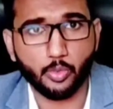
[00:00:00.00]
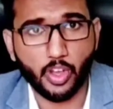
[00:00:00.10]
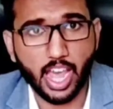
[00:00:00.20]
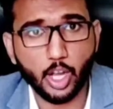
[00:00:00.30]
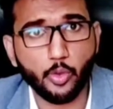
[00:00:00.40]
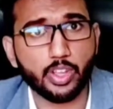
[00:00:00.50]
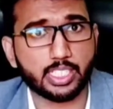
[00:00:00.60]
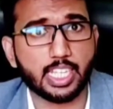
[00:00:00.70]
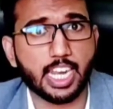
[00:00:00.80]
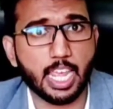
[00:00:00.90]
The value
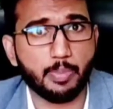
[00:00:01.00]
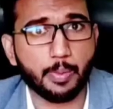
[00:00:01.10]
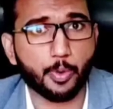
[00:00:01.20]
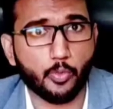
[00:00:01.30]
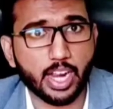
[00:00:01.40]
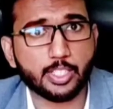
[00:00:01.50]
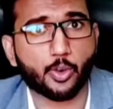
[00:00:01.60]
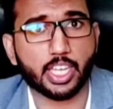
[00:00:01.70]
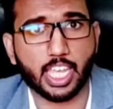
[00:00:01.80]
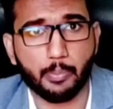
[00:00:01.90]
which the labor provides
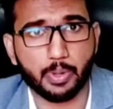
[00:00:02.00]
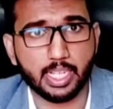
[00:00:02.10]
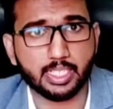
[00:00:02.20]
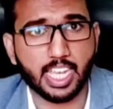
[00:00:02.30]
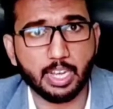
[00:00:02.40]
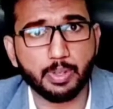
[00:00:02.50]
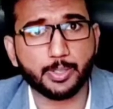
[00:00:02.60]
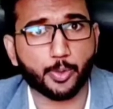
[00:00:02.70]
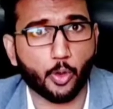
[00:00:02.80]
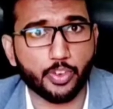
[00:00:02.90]
for a capitalist, that
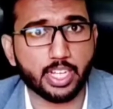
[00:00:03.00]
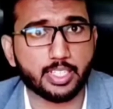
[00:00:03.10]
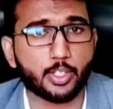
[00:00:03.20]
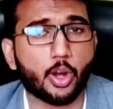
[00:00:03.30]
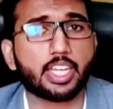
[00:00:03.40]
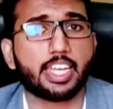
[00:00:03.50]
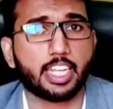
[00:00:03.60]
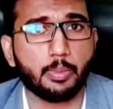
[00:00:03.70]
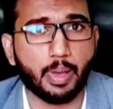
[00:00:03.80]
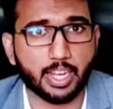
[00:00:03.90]
much profit is not
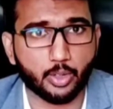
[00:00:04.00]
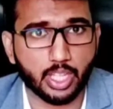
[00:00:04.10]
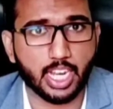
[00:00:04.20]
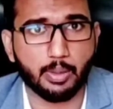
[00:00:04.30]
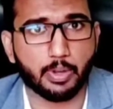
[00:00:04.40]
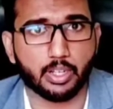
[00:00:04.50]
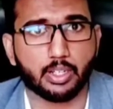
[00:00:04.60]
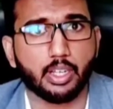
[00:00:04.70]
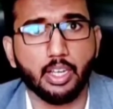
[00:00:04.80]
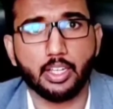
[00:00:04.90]
getting back to the laborer.